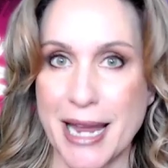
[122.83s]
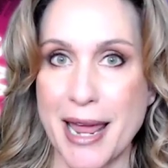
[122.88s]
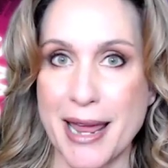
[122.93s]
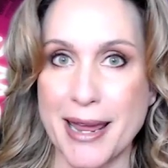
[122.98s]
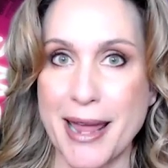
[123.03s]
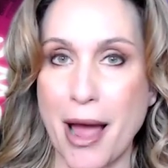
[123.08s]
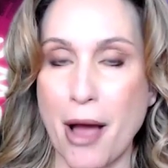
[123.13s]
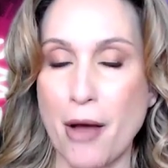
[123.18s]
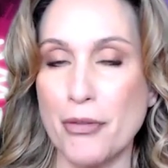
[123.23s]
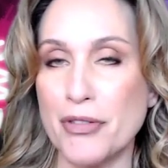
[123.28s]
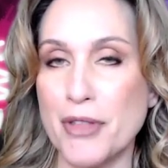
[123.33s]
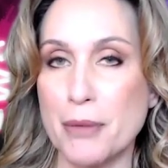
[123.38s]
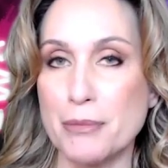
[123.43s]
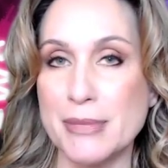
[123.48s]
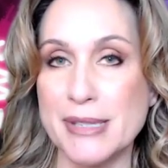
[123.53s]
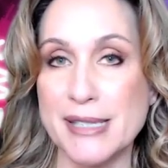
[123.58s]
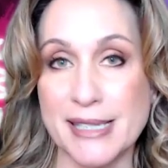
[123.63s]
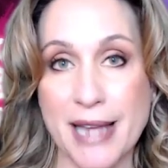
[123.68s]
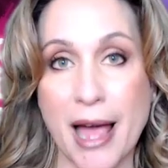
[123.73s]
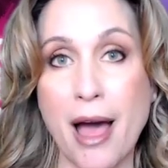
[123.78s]
take out
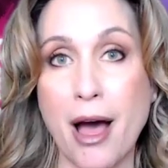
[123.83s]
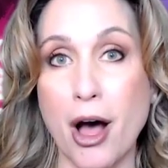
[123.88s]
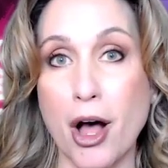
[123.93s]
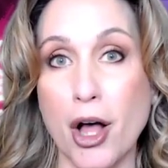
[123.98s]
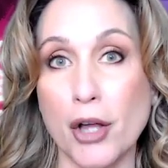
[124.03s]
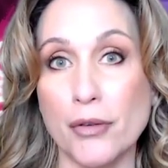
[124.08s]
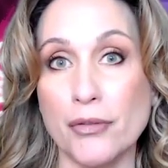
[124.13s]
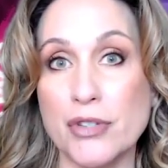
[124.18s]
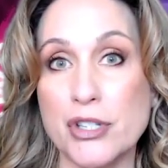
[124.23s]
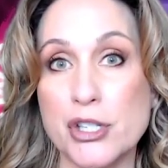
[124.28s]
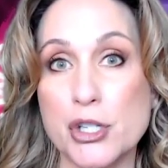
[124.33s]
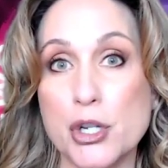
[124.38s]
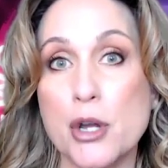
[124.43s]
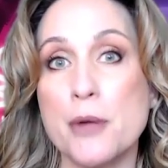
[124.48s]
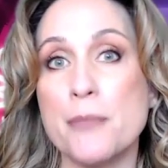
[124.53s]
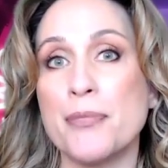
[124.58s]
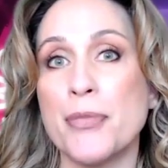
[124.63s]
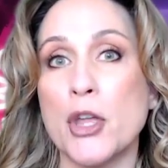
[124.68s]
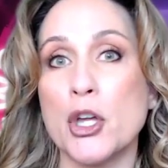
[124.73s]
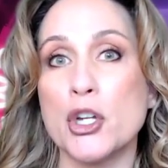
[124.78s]
themselves
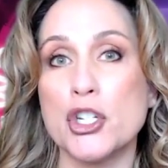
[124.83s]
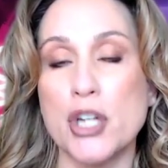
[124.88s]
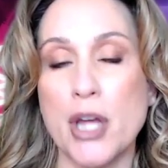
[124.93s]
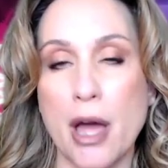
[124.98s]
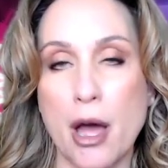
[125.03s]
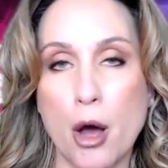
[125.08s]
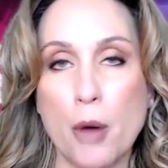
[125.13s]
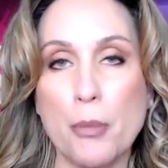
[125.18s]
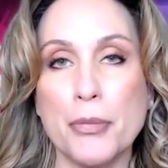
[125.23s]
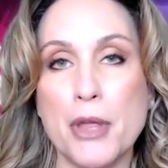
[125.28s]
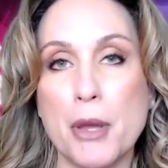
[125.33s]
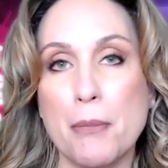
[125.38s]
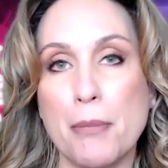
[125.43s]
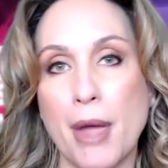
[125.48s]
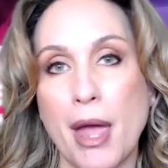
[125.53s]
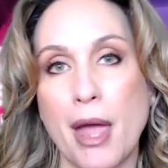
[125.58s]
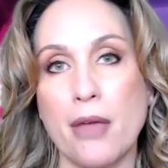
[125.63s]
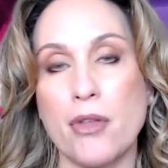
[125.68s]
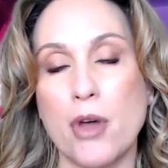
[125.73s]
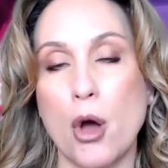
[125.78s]
to help them
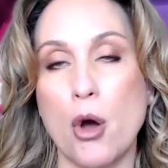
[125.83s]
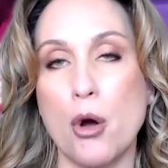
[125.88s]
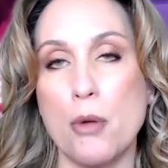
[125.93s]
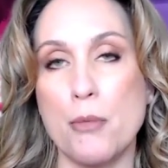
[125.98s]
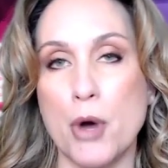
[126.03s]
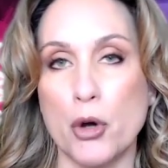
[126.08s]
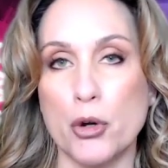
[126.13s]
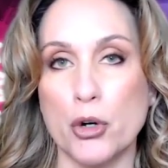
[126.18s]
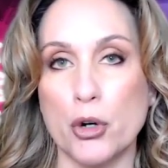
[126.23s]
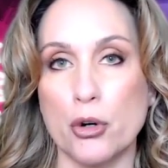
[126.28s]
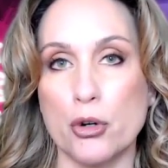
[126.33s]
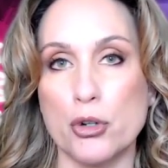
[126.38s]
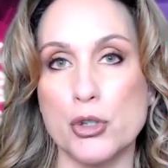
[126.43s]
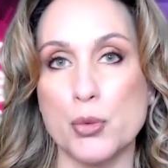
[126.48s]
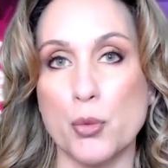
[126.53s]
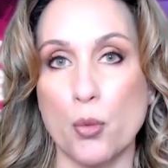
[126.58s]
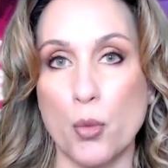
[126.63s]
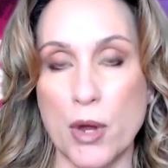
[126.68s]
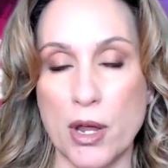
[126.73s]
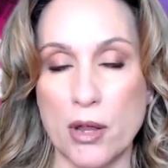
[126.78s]
pay the homeowners
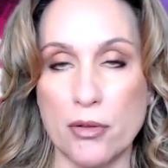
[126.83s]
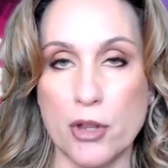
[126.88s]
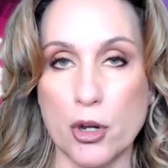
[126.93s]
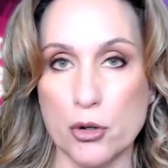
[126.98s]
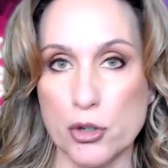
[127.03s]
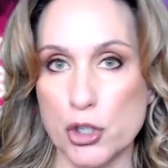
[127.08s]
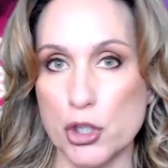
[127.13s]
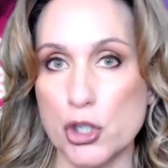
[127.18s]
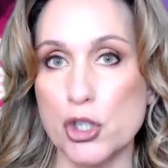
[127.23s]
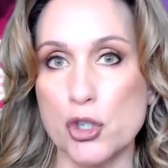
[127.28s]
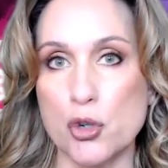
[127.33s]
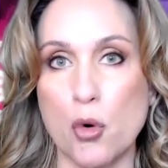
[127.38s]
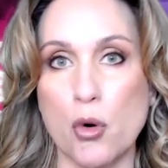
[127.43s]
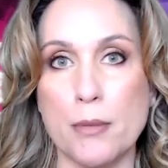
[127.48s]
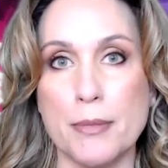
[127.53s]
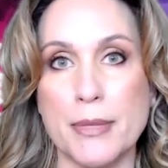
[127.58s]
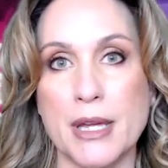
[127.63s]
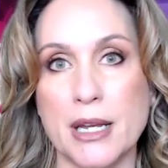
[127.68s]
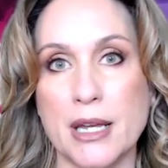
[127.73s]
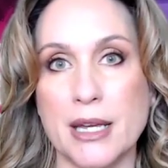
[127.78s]
when there's a
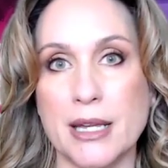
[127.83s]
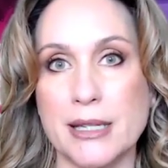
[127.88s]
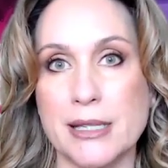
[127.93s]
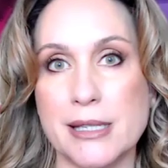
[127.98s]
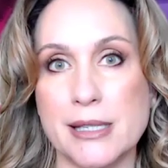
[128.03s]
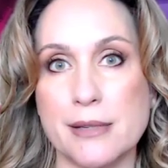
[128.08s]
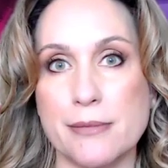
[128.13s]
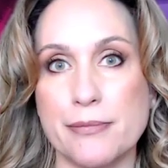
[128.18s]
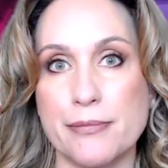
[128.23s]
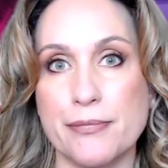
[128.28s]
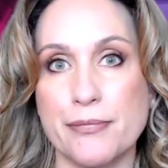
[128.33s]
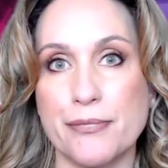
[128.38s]
storm that hits.